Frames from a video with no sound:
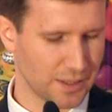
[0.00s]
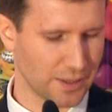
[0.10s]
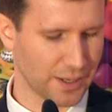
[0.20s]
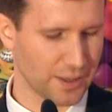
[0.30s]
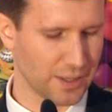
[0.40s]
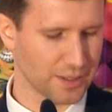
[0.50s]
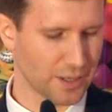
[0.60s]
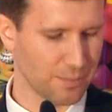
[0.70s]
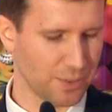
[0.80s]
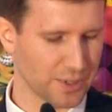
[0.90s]
Like the
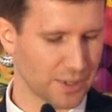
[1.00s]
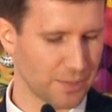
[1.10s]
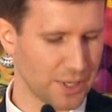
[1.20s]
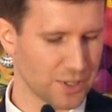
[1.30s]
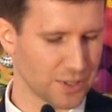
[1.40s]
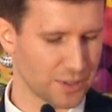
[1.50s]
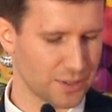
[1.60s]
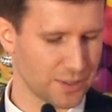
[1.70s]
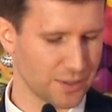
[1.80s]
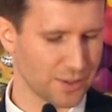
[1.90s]
examples I
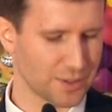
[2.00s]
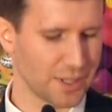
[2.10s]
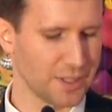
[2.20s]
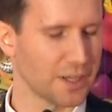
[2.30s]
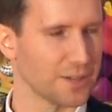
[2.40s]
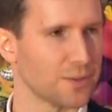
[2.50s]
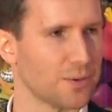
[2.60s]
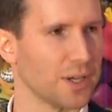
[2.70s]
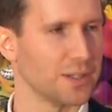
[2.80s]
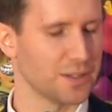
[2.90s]
mentioned, the state has the
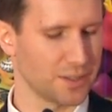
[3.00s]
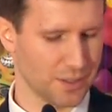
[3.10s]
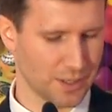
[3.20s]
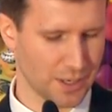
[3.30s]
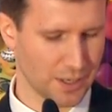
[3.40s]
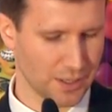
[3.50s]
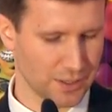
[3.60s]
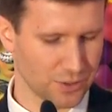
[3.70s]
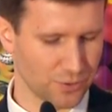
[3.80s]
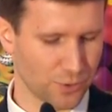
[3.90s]
right
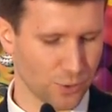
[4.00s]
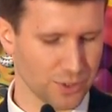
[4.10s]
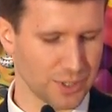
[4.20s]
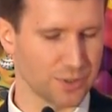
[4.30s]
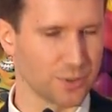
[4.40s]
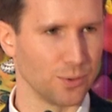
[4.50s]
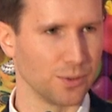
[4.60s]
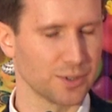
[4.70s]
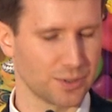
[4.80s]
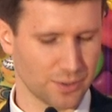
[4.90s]
to force its
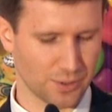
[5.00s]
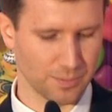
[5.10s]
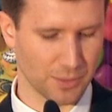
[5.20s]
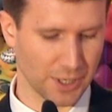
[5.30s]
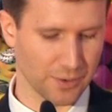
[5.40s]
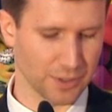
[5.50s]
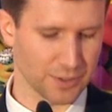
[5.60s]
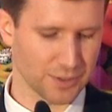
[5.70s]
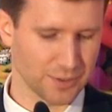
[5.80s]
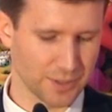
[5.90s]
rules on
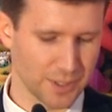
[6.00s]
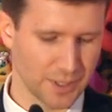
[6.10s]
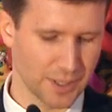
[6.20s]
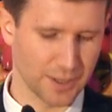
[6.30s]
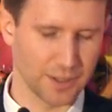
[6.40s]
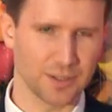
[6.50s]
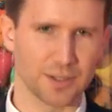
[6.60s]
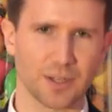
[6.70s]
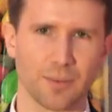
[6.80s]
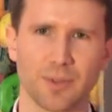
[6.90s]
migrants, and this
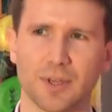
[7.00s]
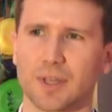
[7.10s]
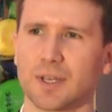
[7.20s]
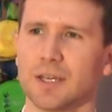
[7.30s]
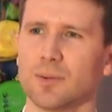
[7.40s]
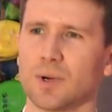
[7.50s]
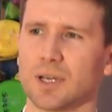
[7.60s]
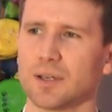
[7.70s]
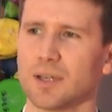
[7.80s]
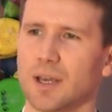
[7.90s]
is something that
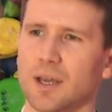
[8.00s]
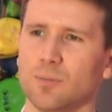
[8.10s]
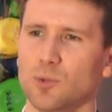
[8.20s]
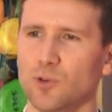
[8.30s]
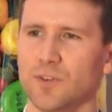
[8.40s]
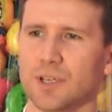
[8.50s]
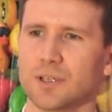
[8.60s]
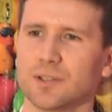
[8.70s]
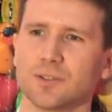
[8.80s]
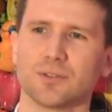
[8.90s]
anyone
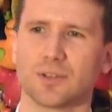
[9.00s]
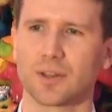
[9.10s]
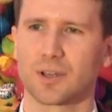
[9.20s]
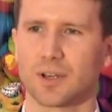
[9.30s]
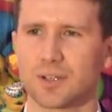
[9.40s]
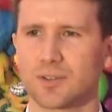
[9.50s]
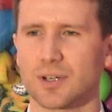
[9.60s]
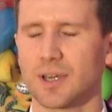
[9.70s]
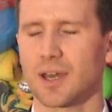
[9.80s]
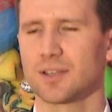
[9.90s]
moving to another
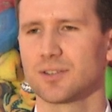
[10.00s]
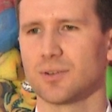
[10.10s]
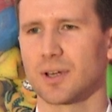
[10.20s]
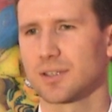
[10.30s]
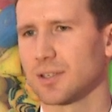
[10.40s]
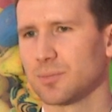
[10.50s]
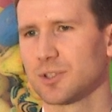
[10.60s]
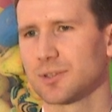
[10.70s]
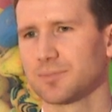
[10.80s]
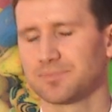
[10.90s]
country has to
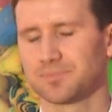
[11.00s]
accept.